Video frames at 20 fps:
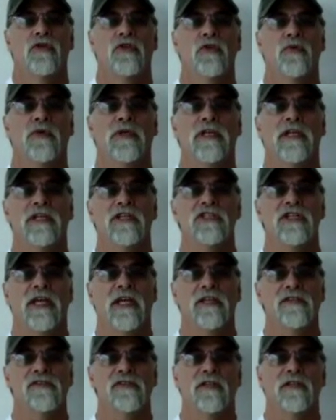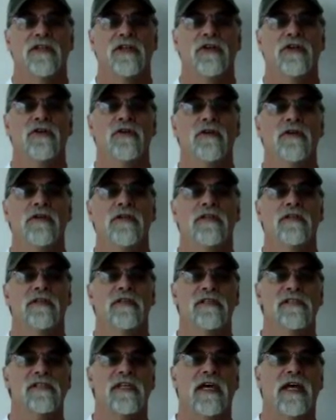you will get a chance to learn,
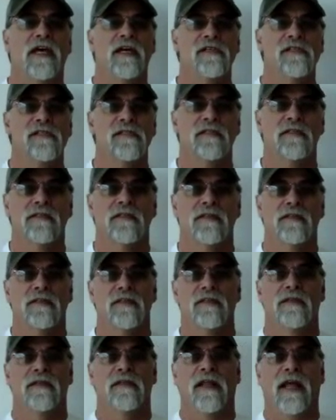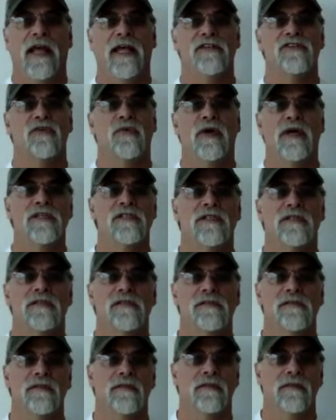discuss, ask
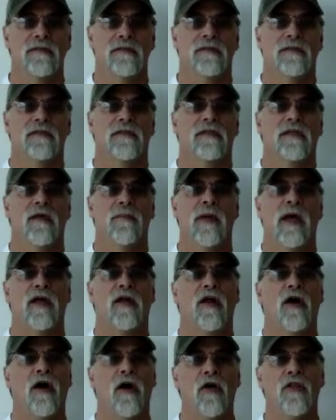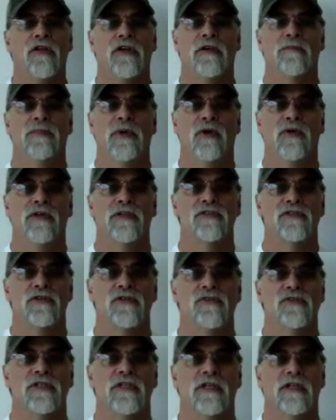questions about all the components
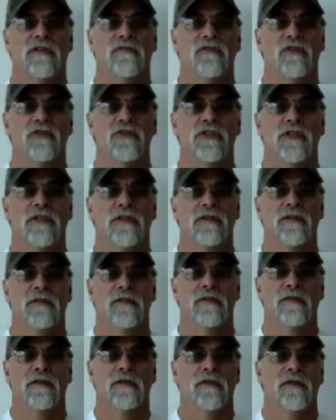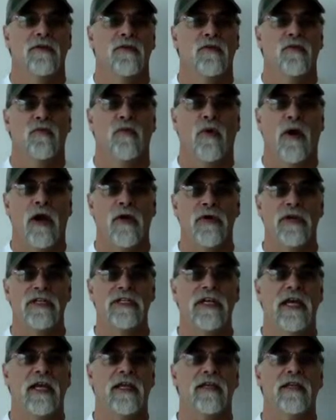used in a conversion. Wiring
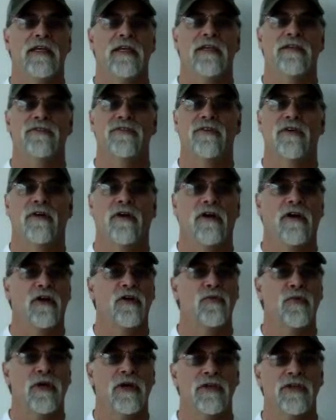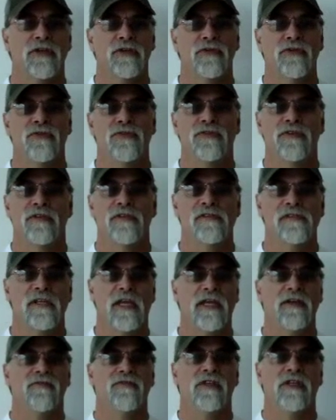techniques, hardware used,
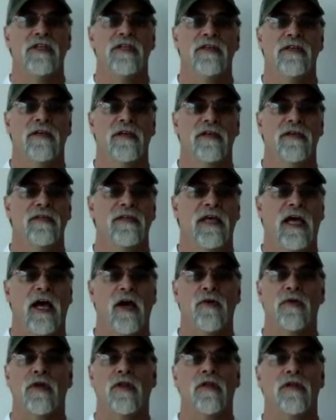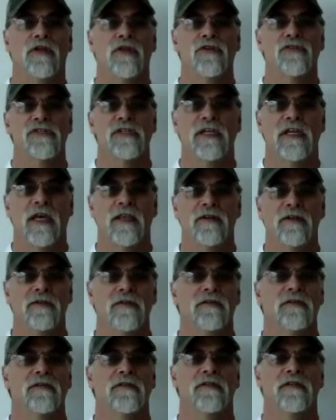safety, how it all goes
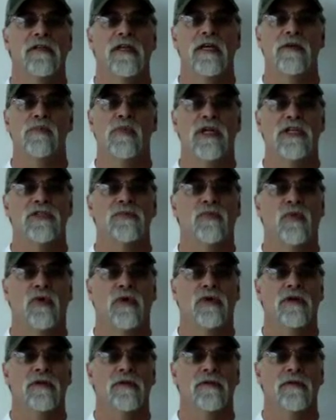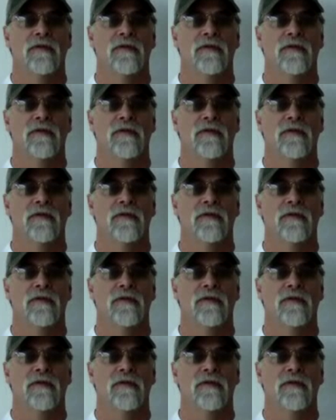together, and much more.